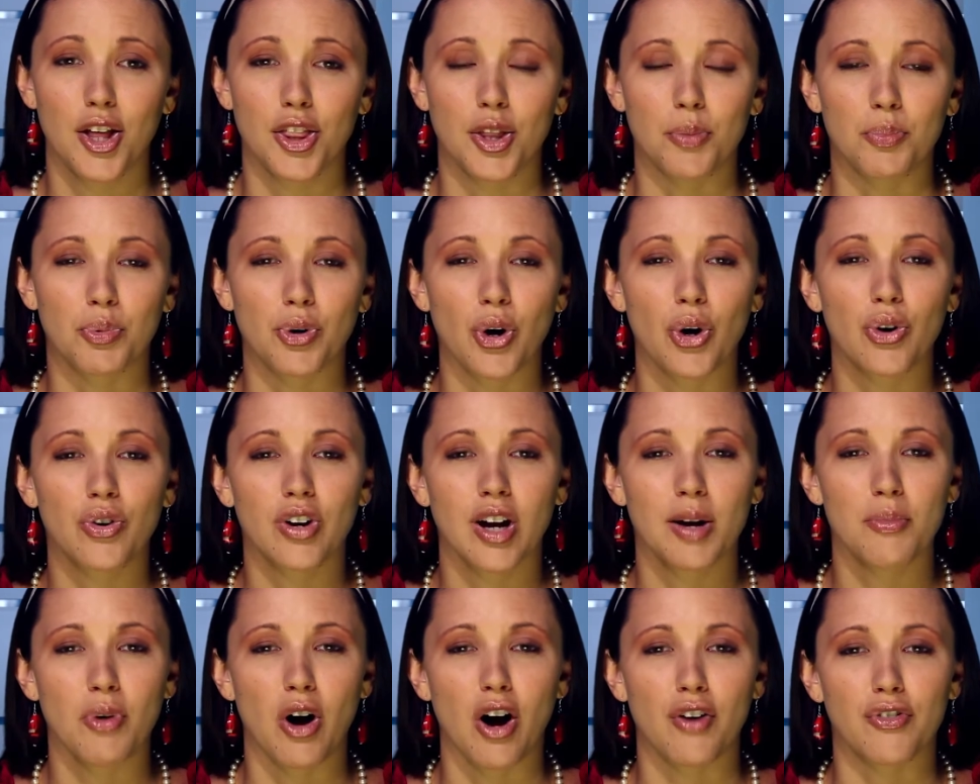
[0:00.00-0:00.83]
The
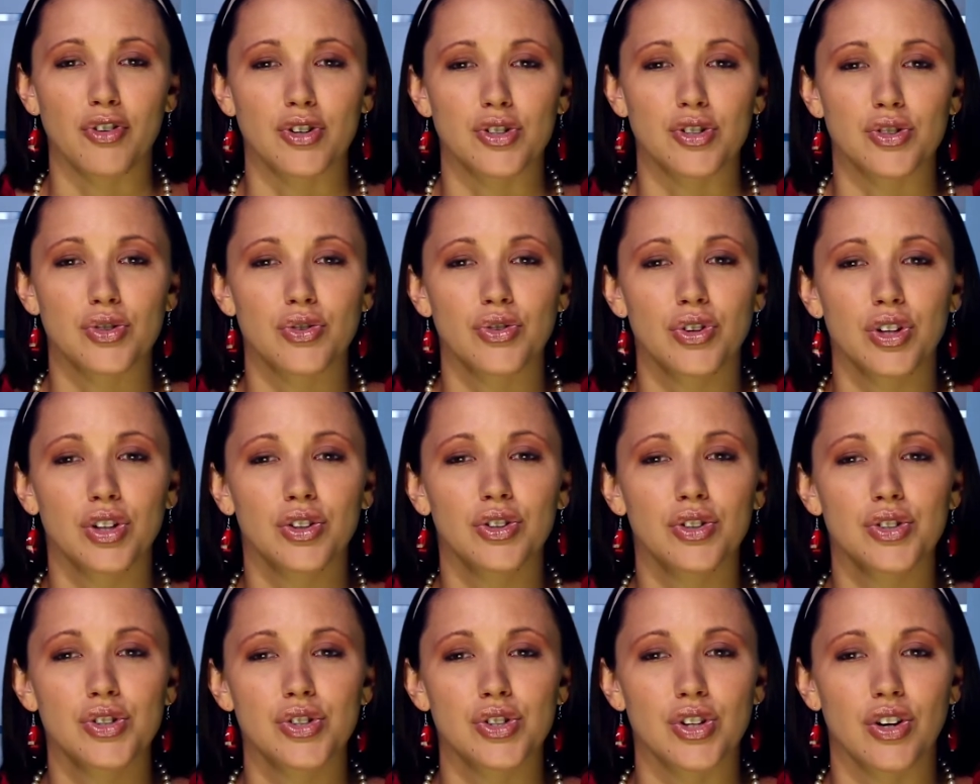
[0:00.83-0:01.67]
program offers
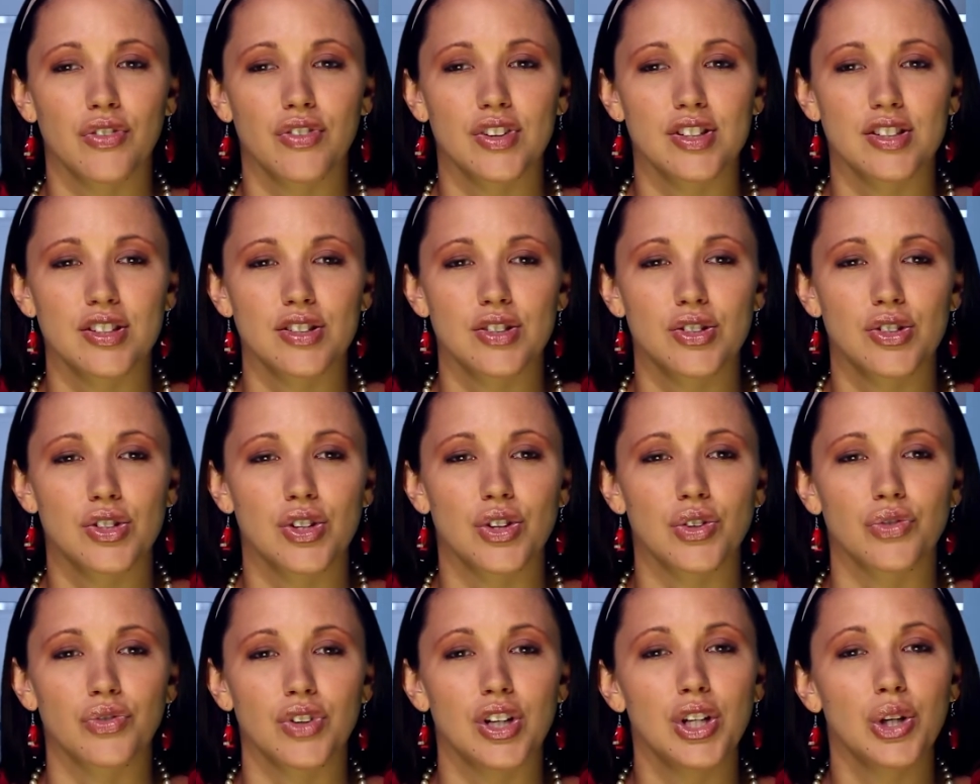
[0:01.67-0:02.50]
critical services to
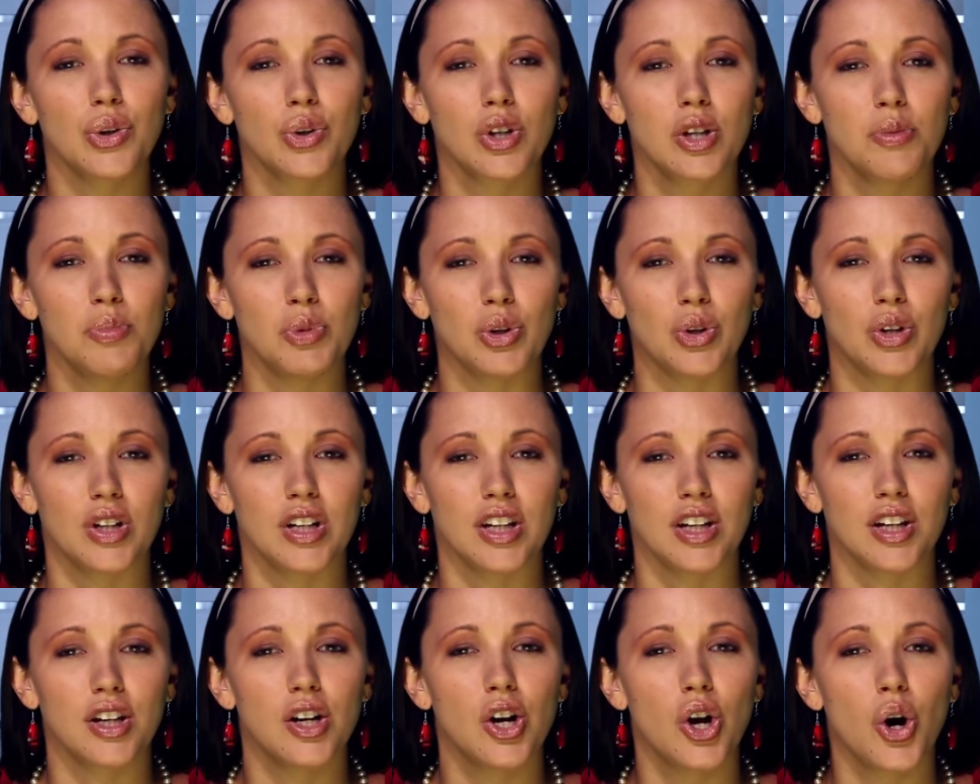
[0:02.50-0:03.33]
the Reno
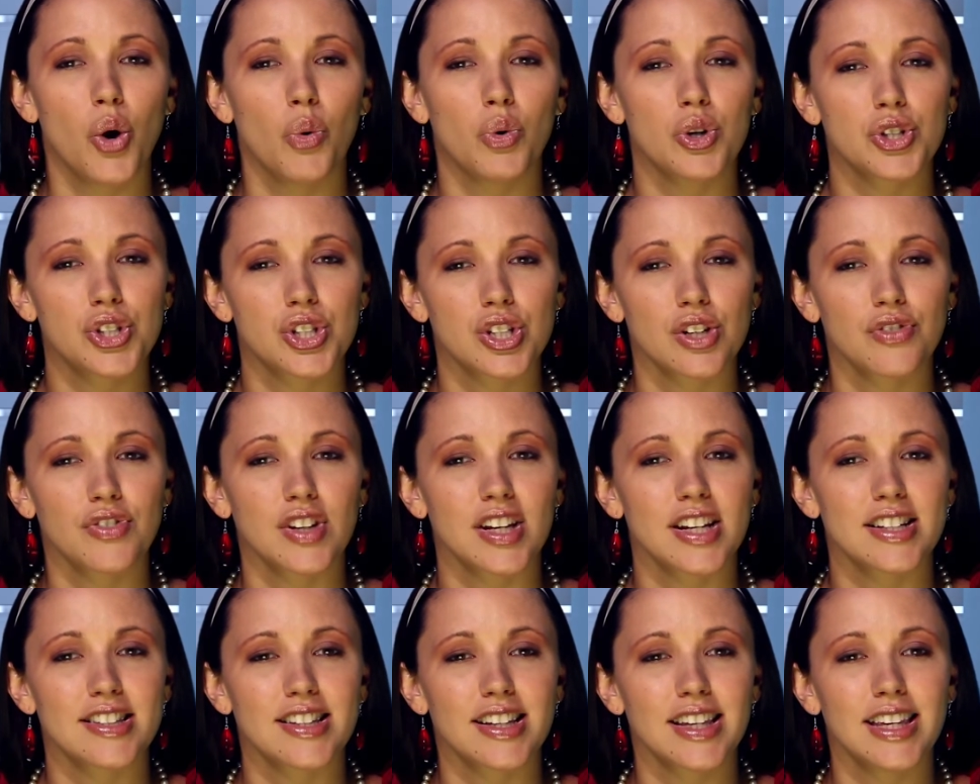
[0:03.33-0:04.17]
community while
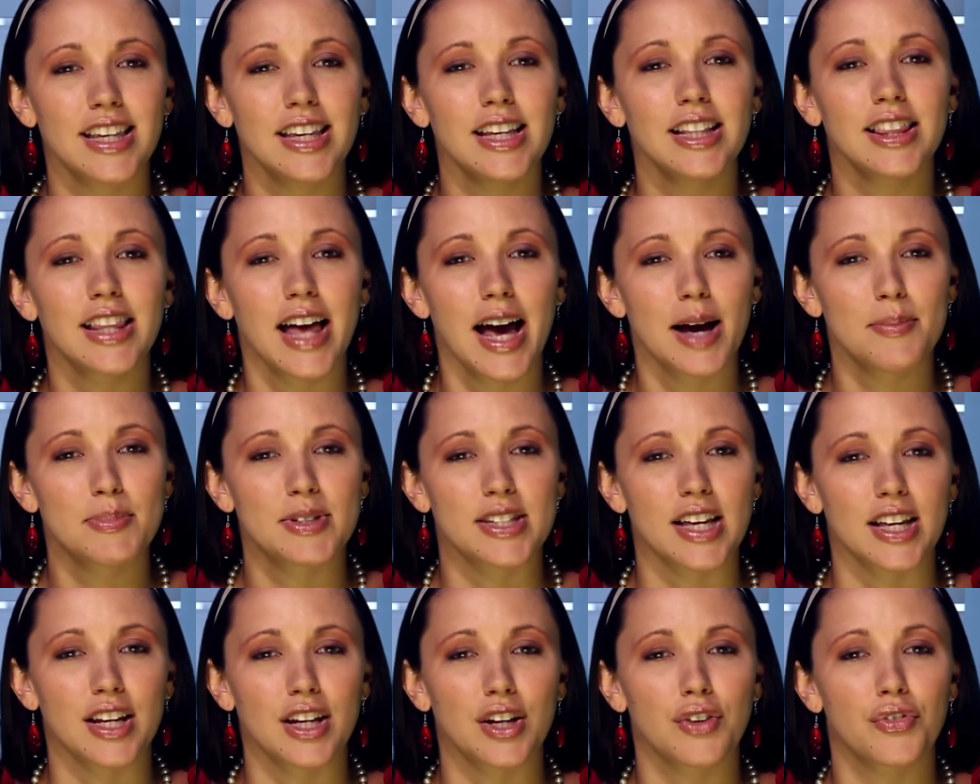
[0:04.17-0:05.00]
serving as a key lab
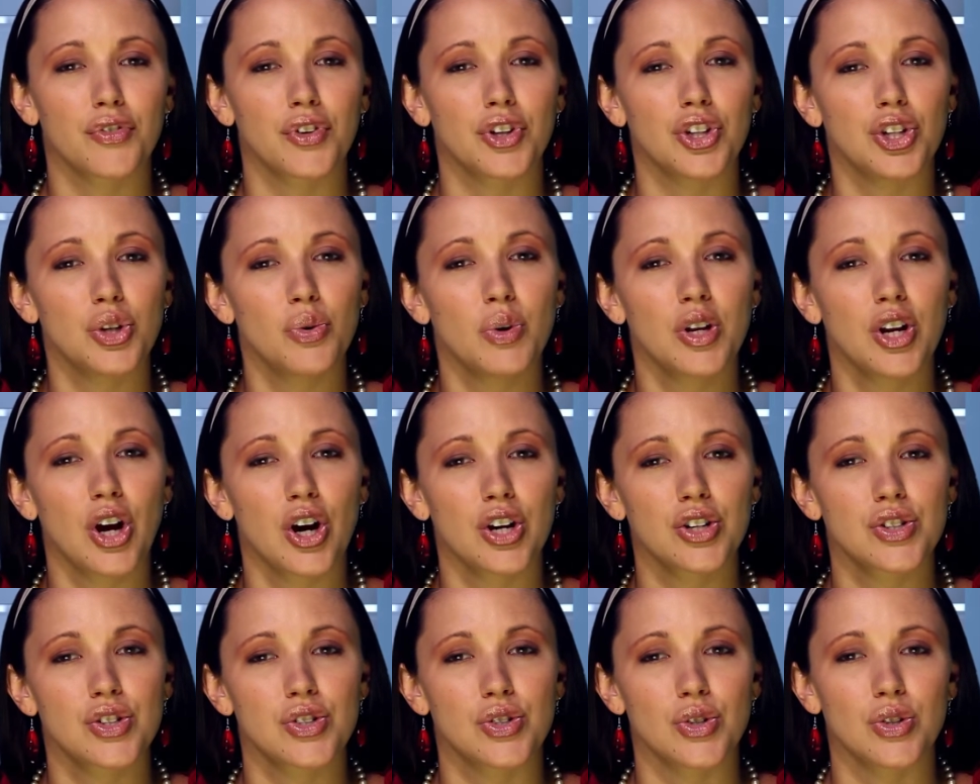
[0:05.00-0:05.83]
setting for
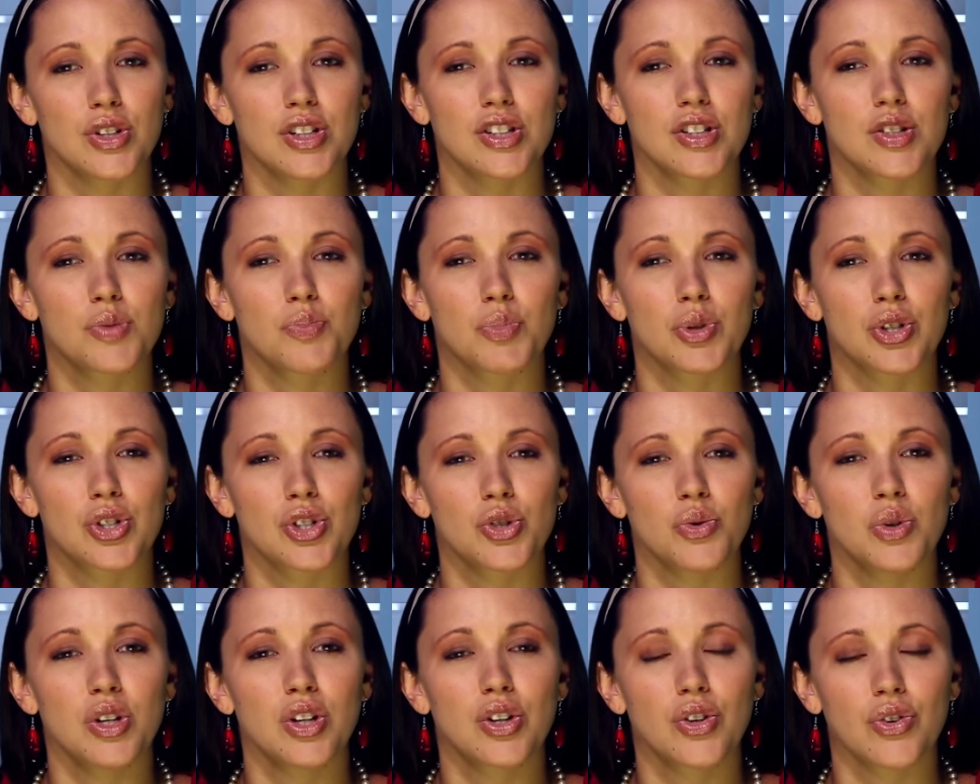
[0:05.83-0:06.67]
UNR students
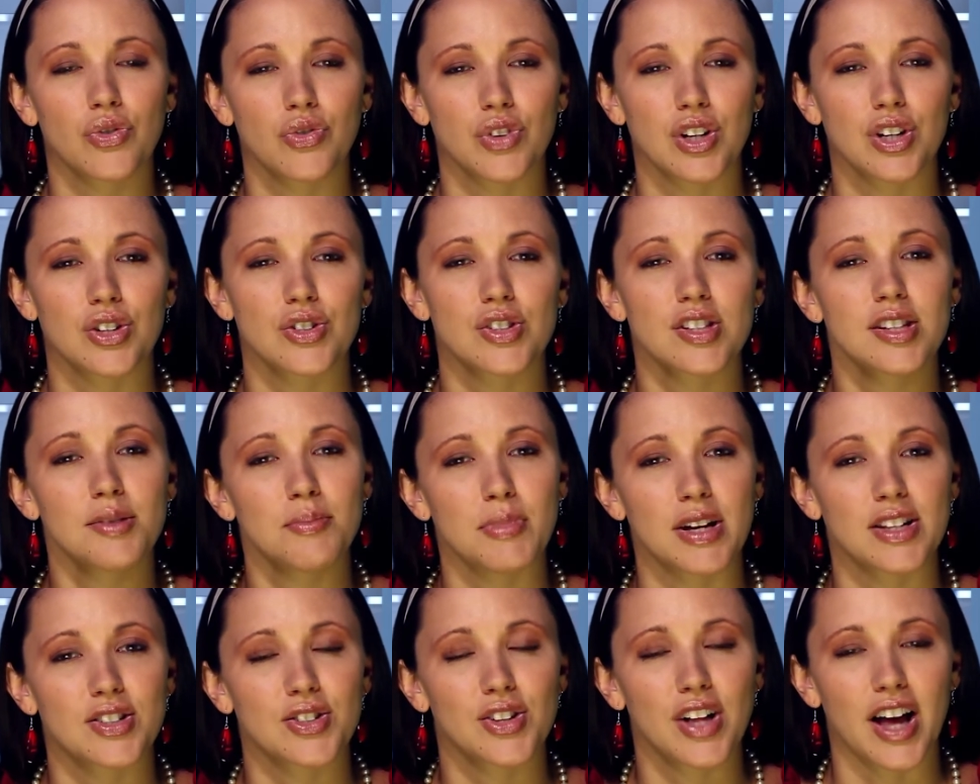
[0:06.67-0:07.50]
pursuing careers in
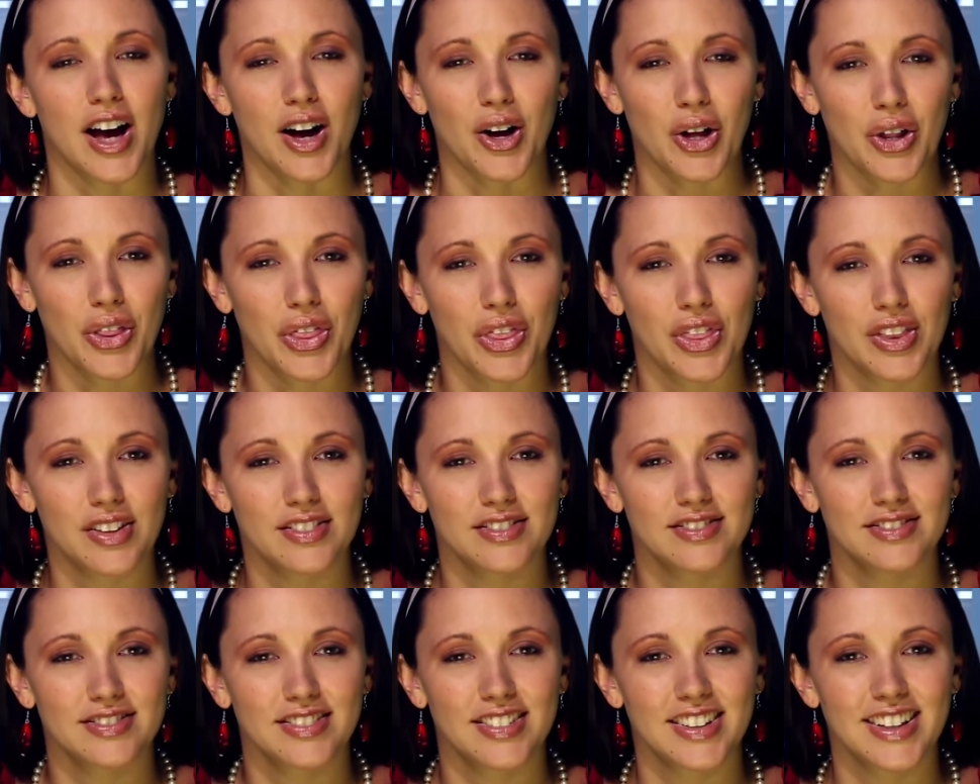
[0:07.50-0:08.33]
mental health.
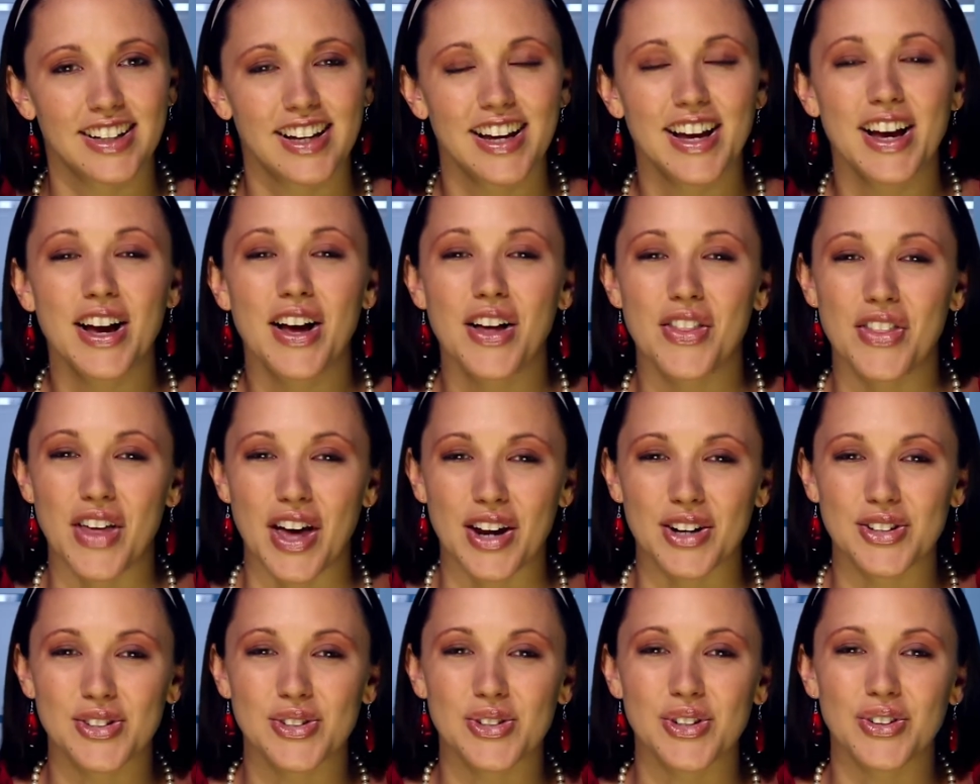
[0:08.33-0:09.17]

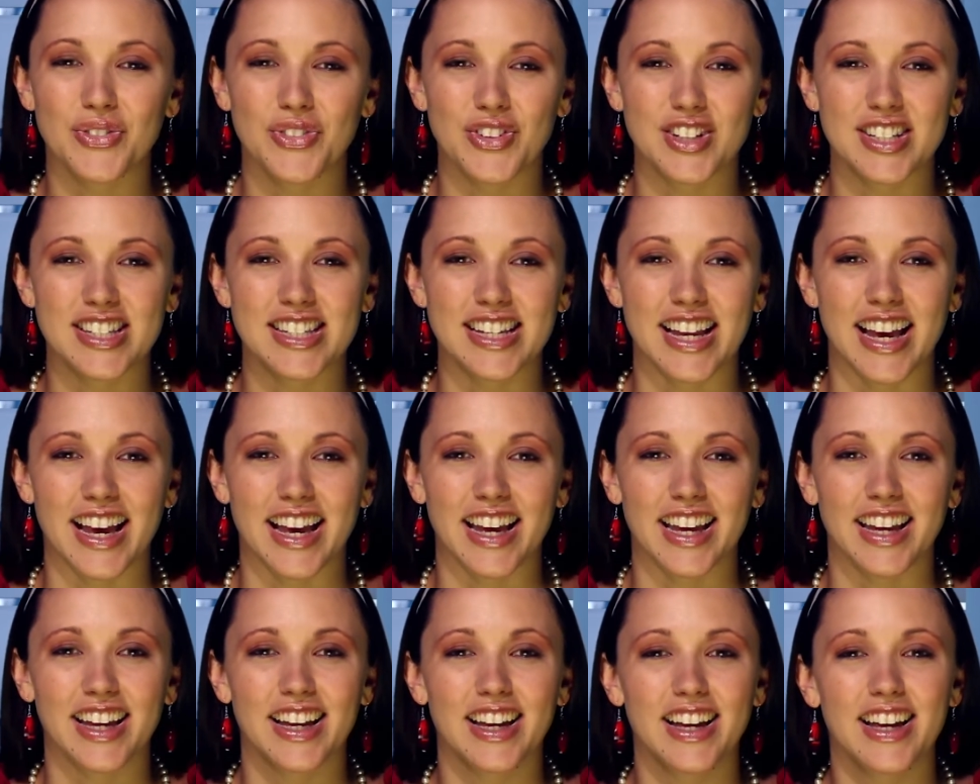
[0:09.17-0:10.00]
That'll do it for
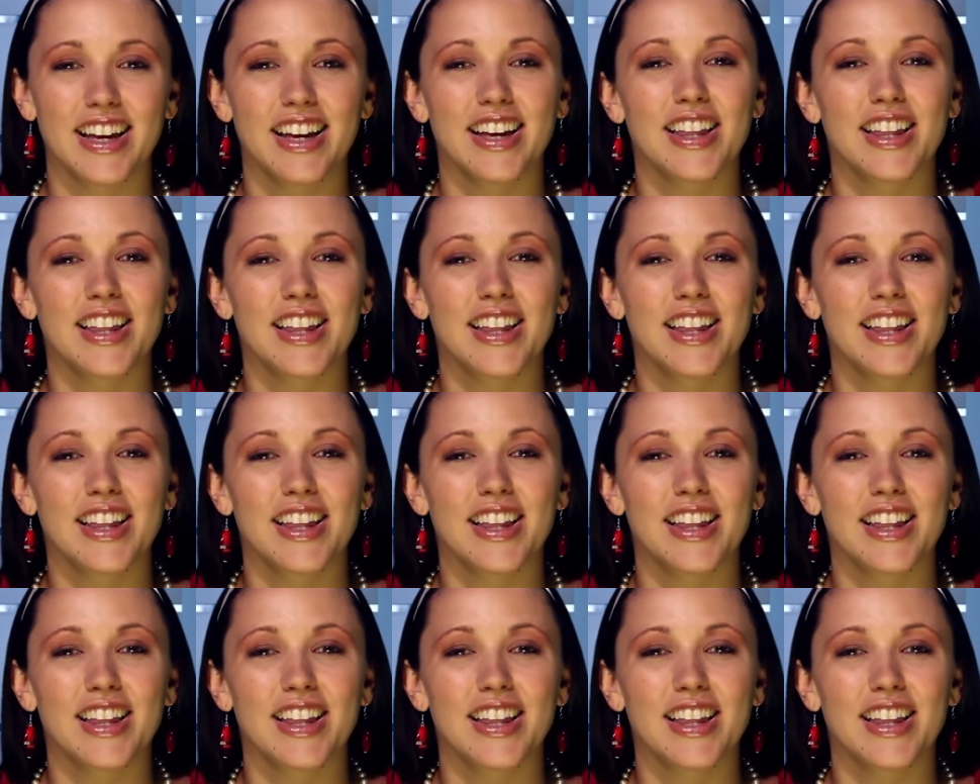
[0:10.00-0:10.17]
today.